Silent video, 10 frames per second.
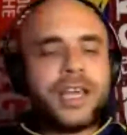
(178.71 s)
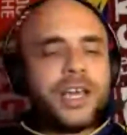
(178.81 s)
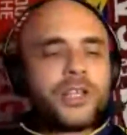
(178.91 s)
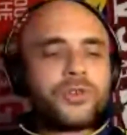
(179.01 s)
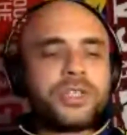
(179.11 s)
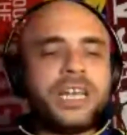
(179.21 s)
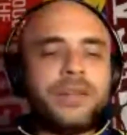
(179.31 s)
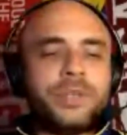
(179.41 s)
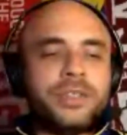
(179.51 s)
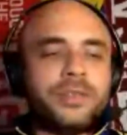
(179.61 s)
So tell me
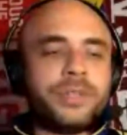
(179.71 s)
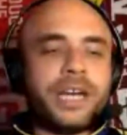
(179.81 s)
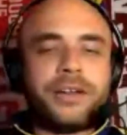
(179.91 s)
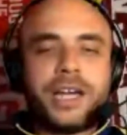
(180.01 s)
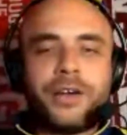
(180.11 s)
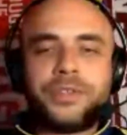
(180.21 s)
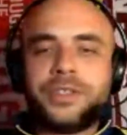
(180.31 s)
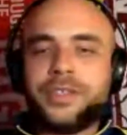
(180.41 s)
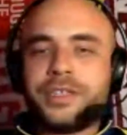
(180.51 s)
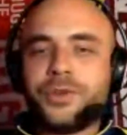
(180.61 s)
a little bit, how did
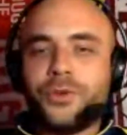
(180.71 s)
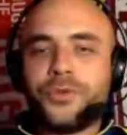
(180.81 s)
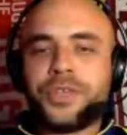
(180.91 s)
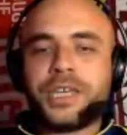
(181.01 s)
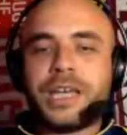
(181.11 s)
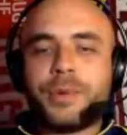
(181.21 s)
this whole thing